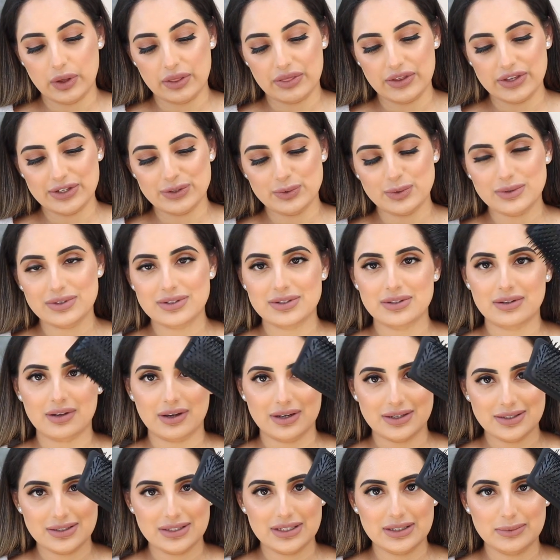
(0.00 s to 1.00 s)
This was
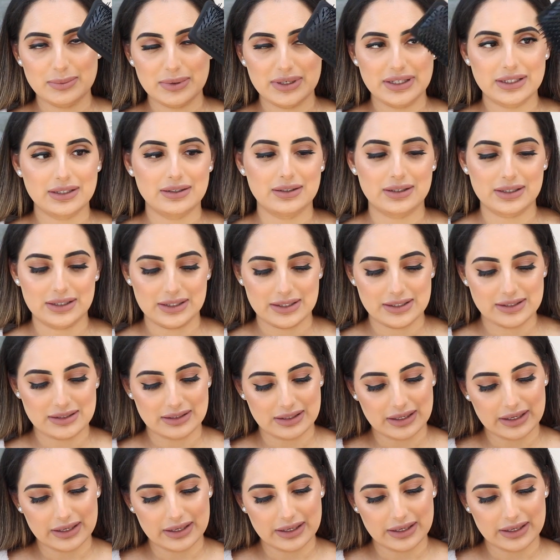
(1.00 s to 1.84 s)
90p guys,